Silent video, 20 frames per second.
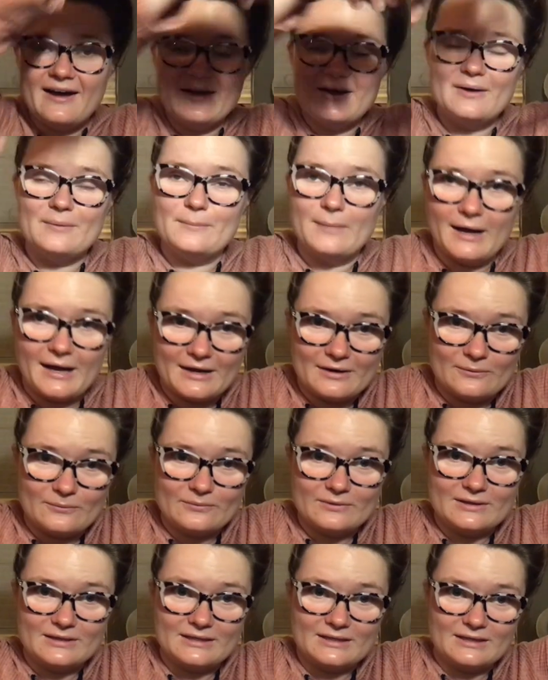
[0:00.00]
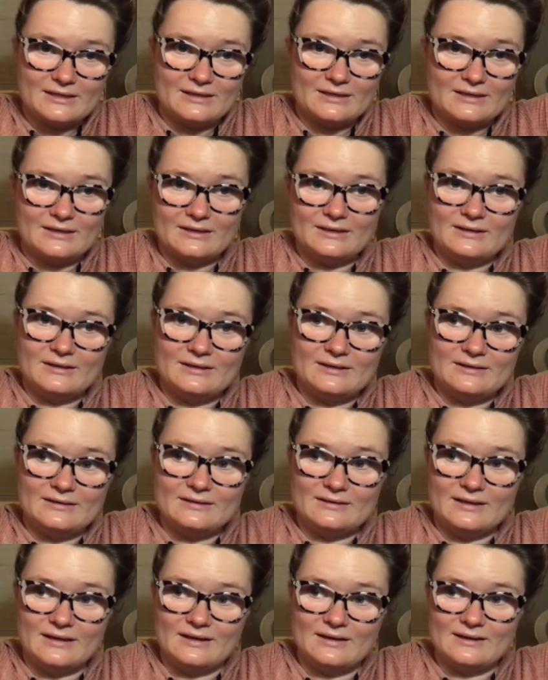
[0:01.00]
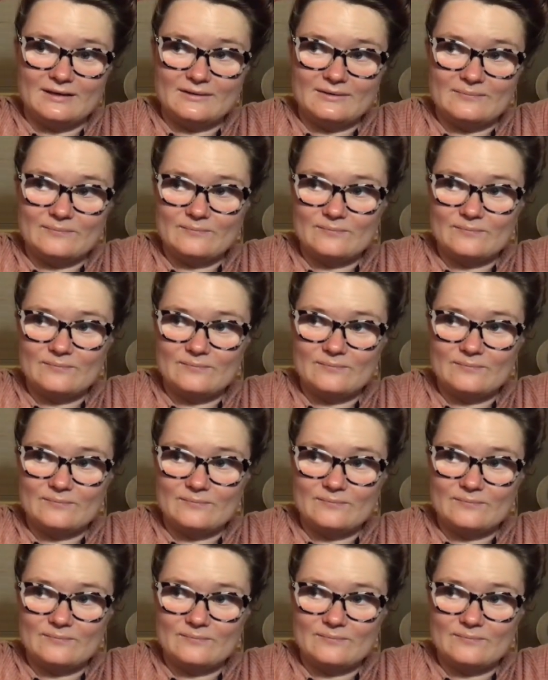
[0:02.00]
um, I don't really like